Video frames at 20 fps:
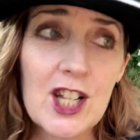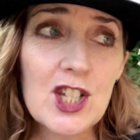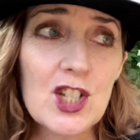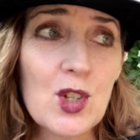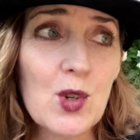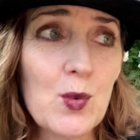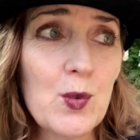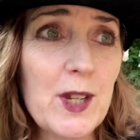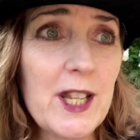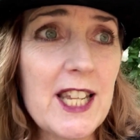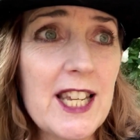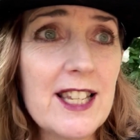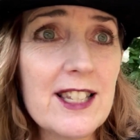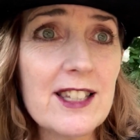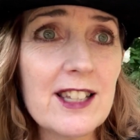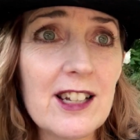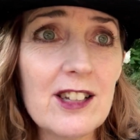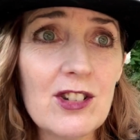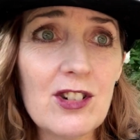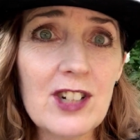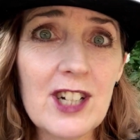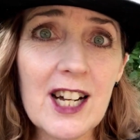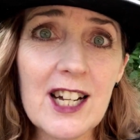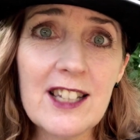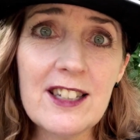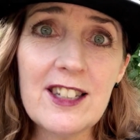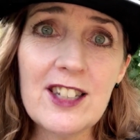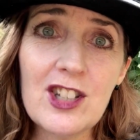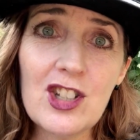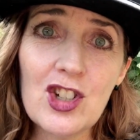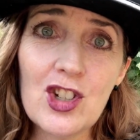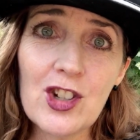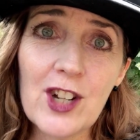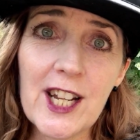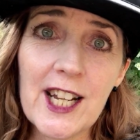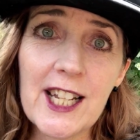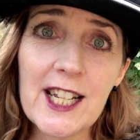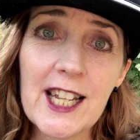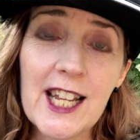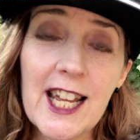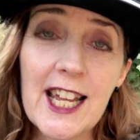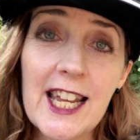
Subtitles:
So when he start to concentrate,